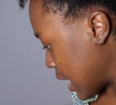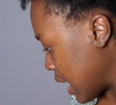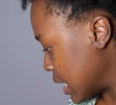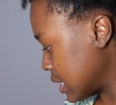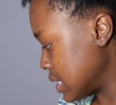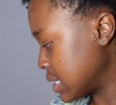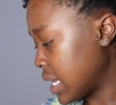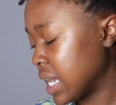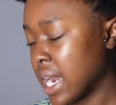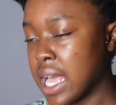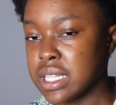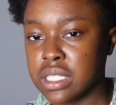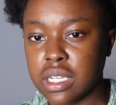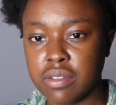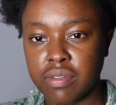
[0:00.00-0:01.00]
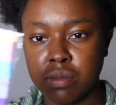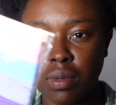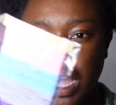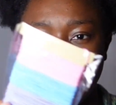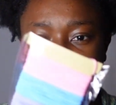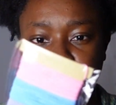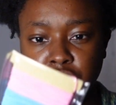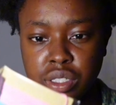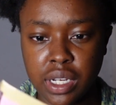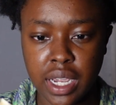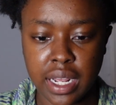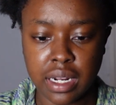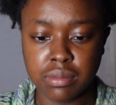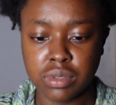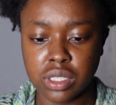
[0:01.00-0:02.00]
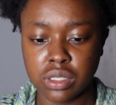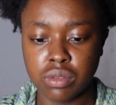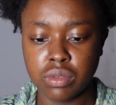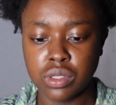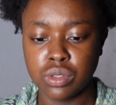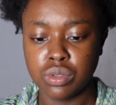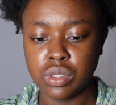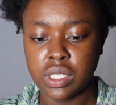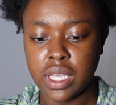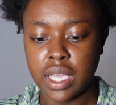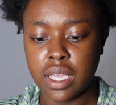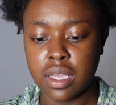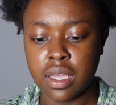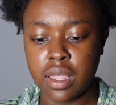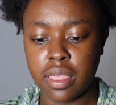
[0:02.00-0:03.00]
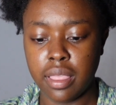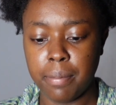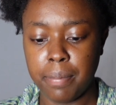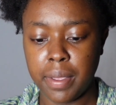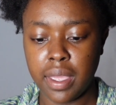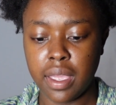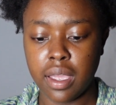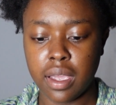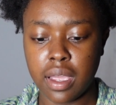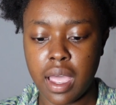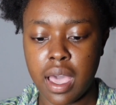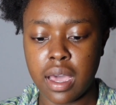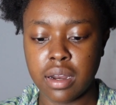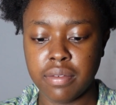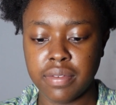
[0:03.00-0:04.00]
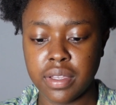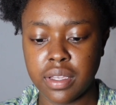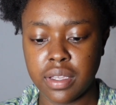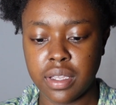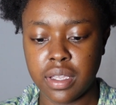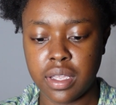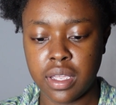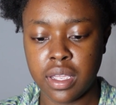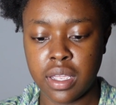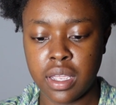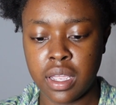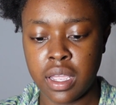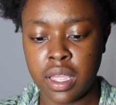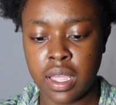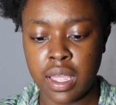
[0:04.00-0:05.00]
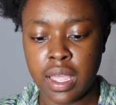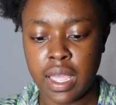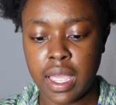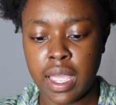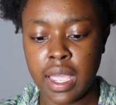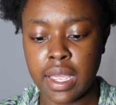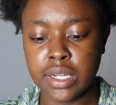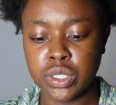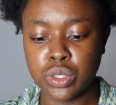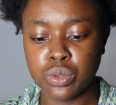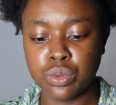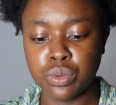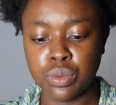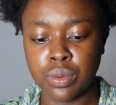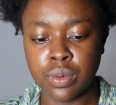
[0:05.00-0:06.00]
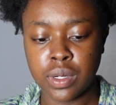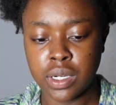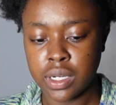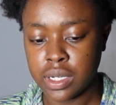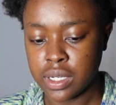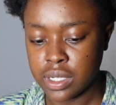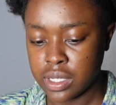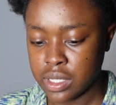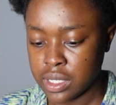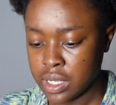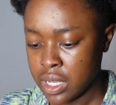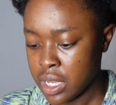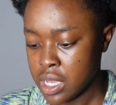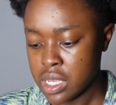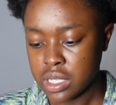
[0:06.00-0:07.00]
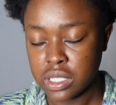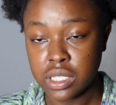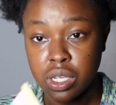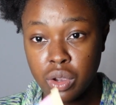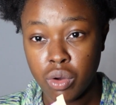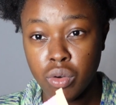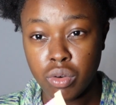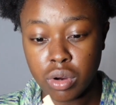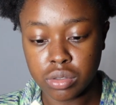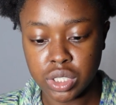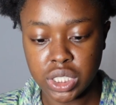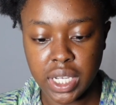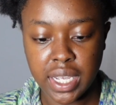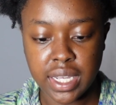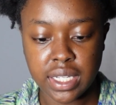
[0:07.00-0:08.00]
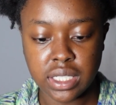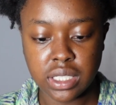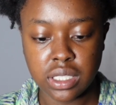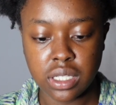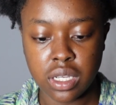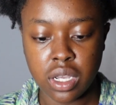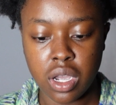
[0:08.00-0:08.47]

got this elastic from Dollar Tree, and I'm just going to take the pink out of it and do single crochets